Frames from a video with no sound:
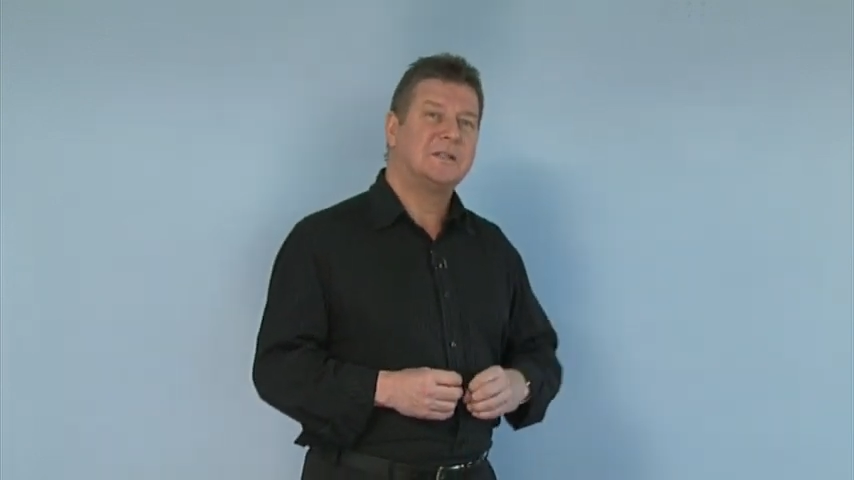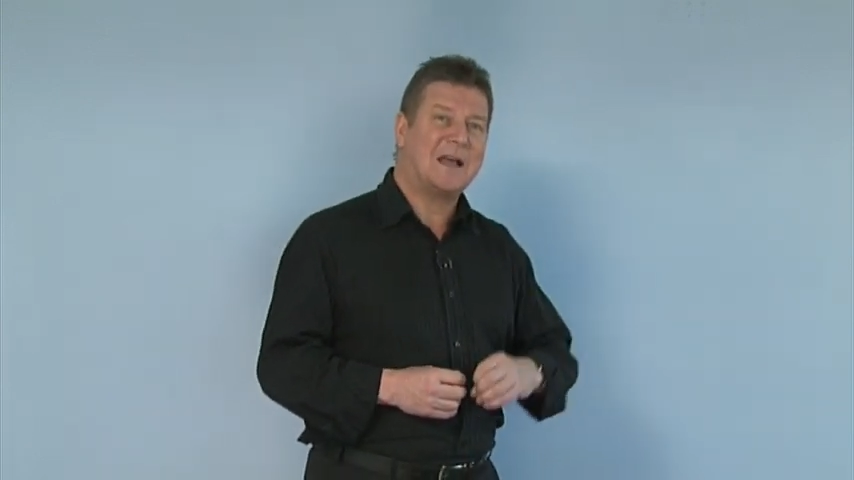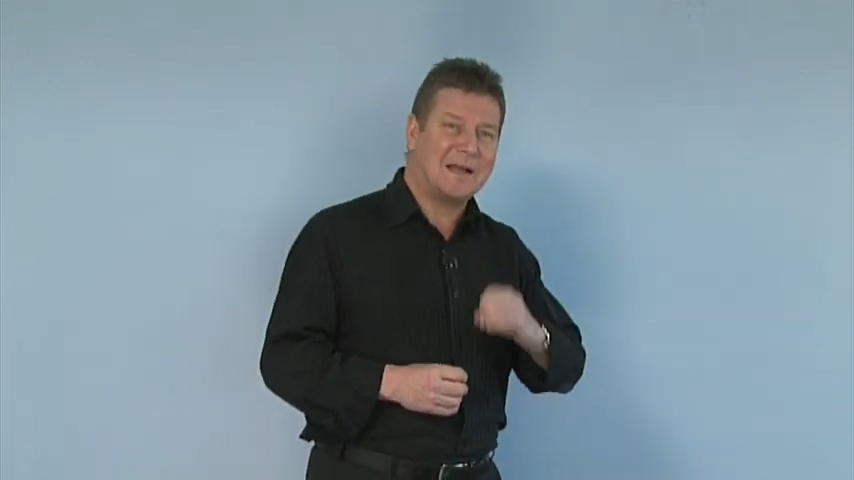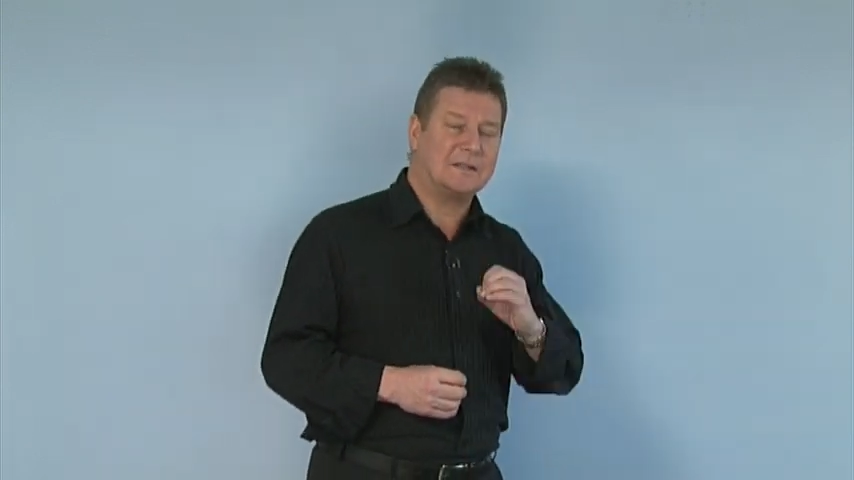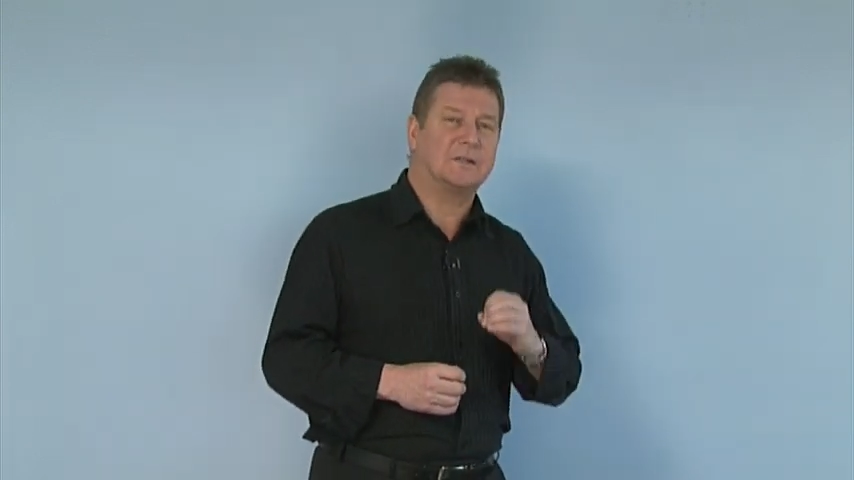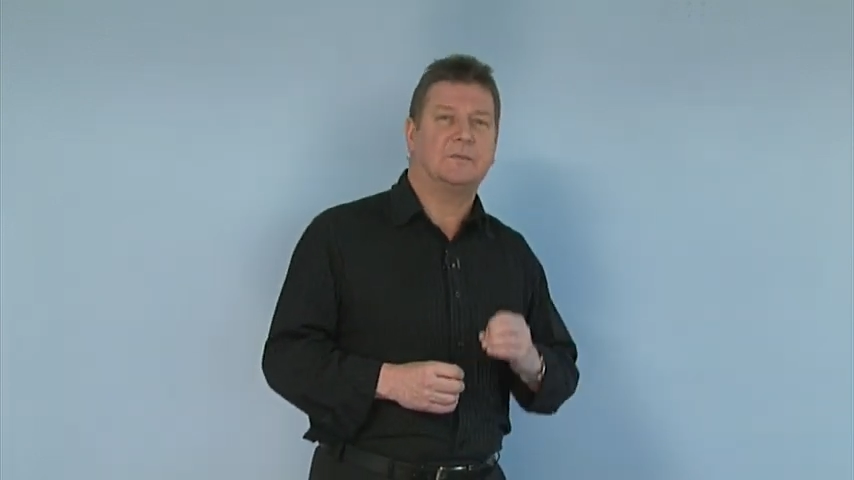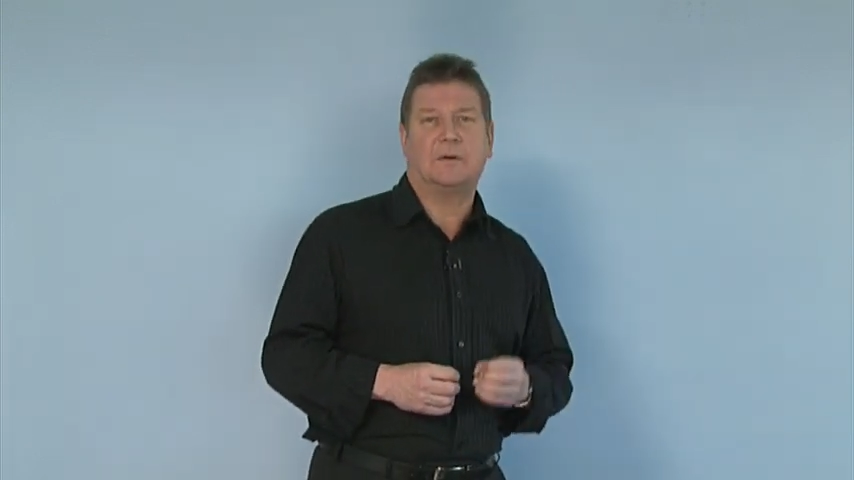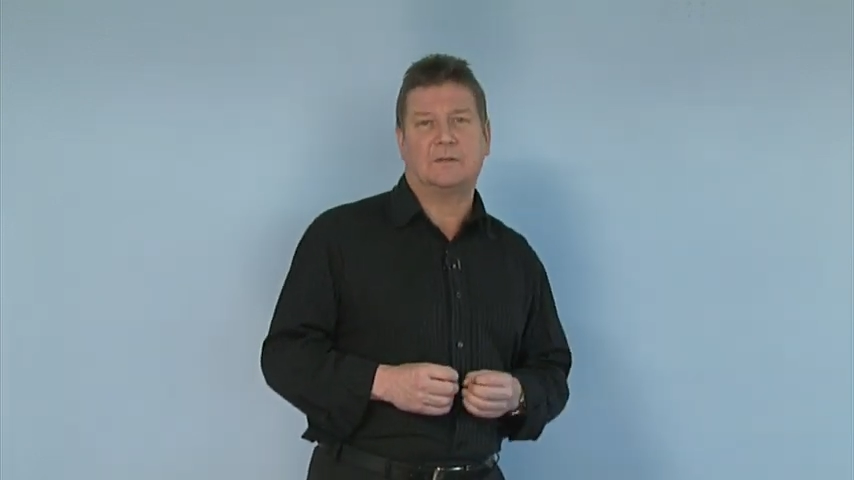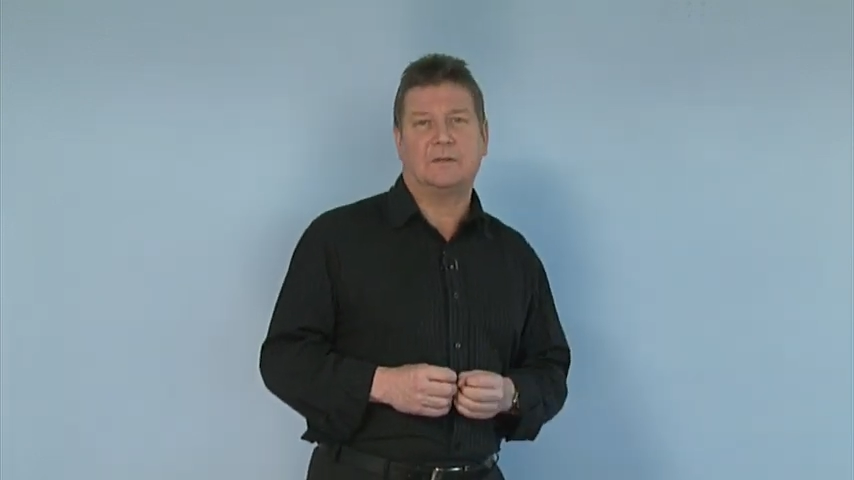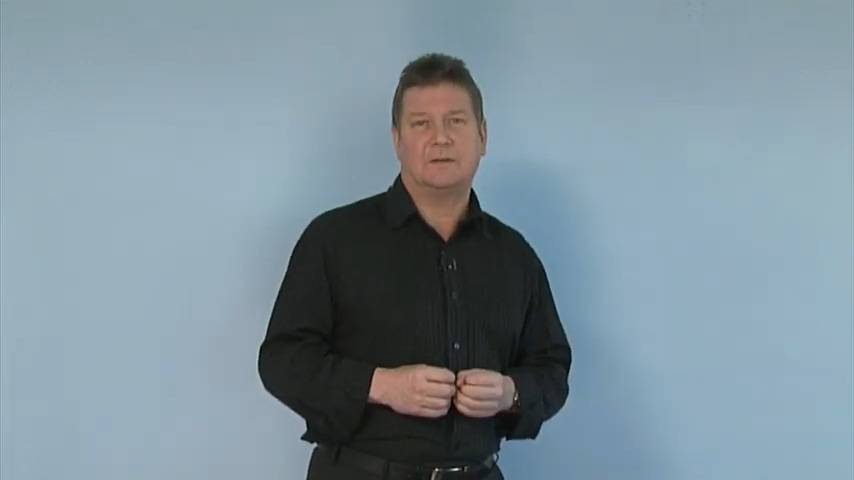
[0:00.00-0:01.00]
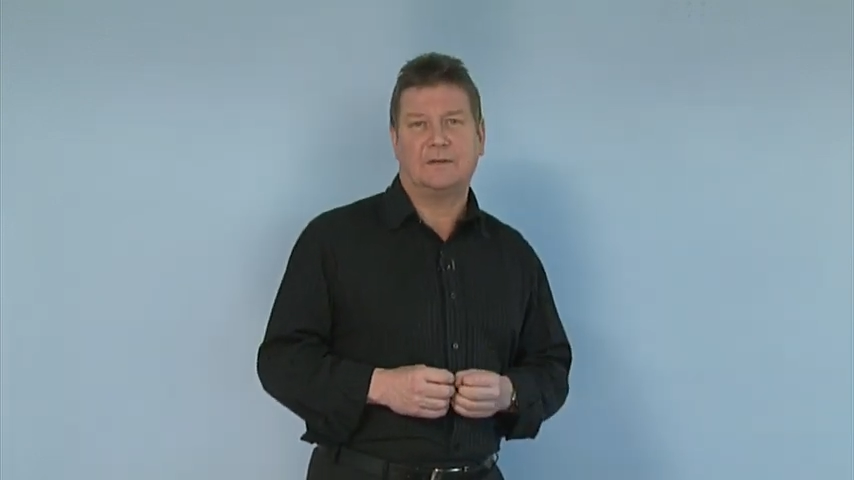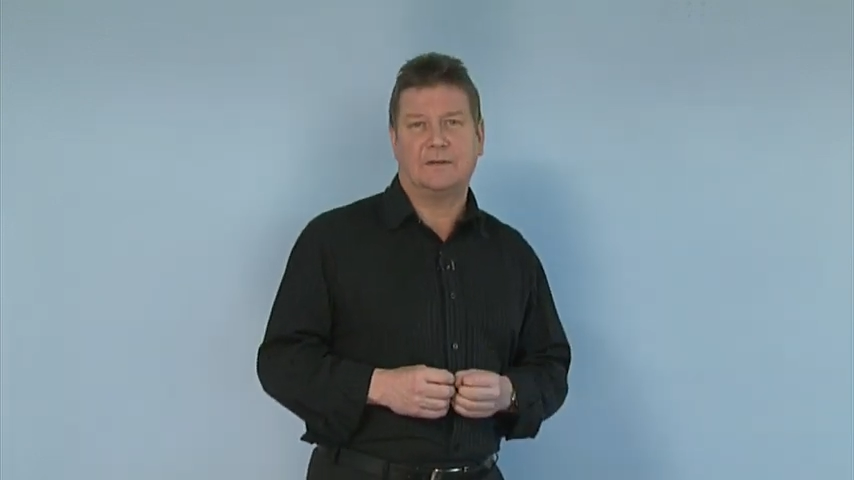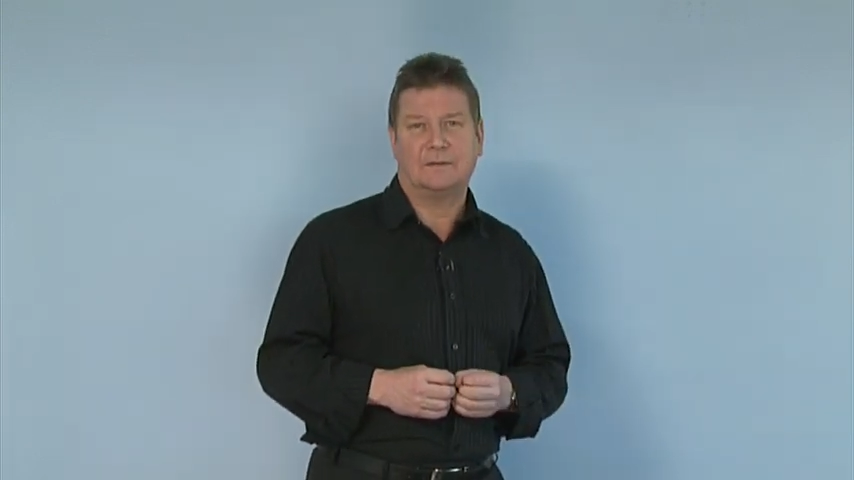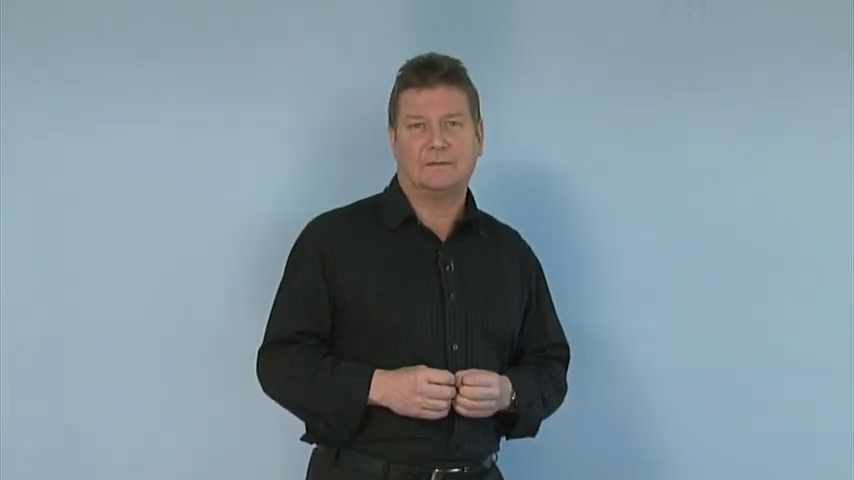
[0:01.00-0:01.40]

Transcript: to answer positively.